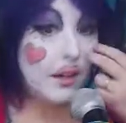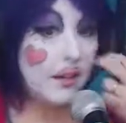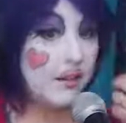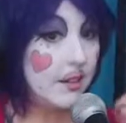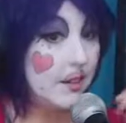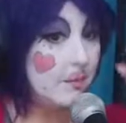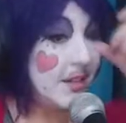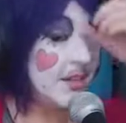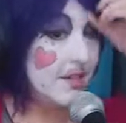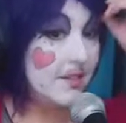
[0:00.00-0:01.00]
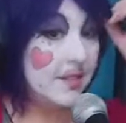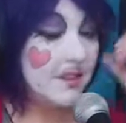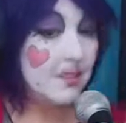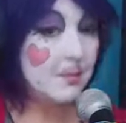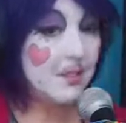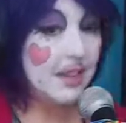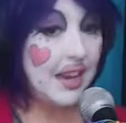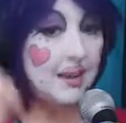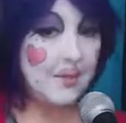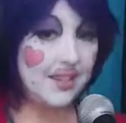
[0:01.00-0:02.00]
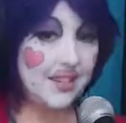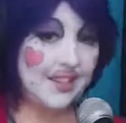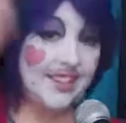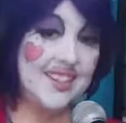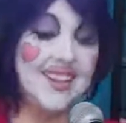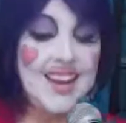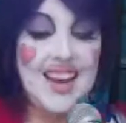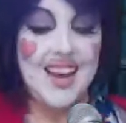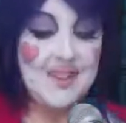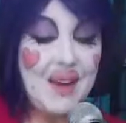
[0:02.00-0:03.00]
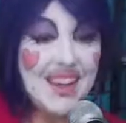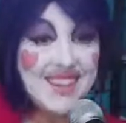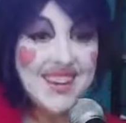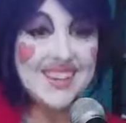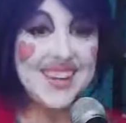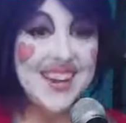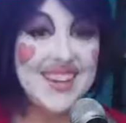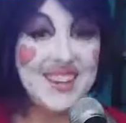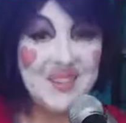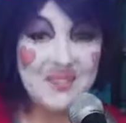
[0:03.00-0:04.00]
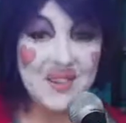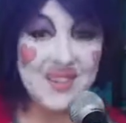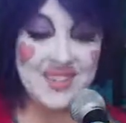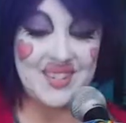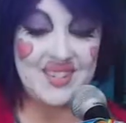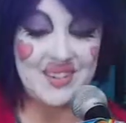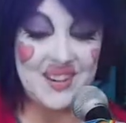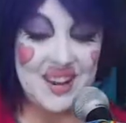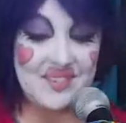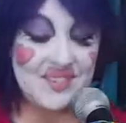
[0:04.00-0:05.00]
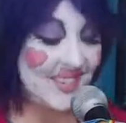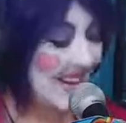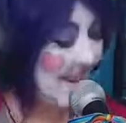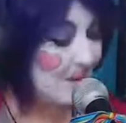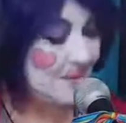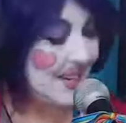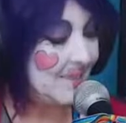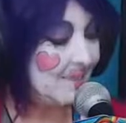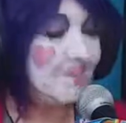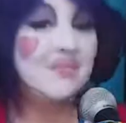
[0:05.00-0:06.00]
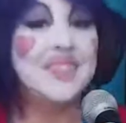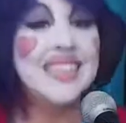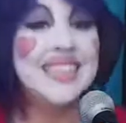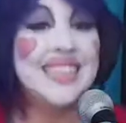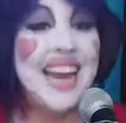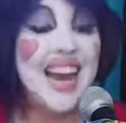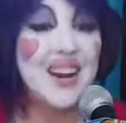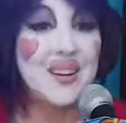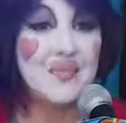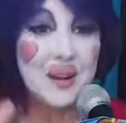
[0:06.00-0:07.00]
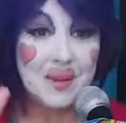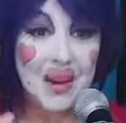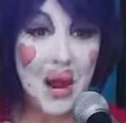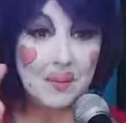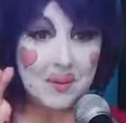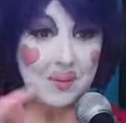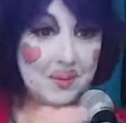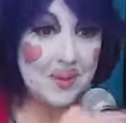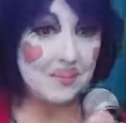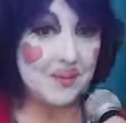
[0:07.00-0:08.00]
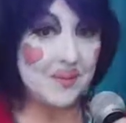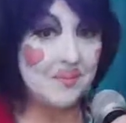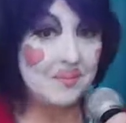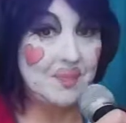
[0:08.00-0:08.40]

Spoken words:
I don't know, I'm thinking about some collabs here. I thought another fun one to do for today would be, all right, where are my comic book people?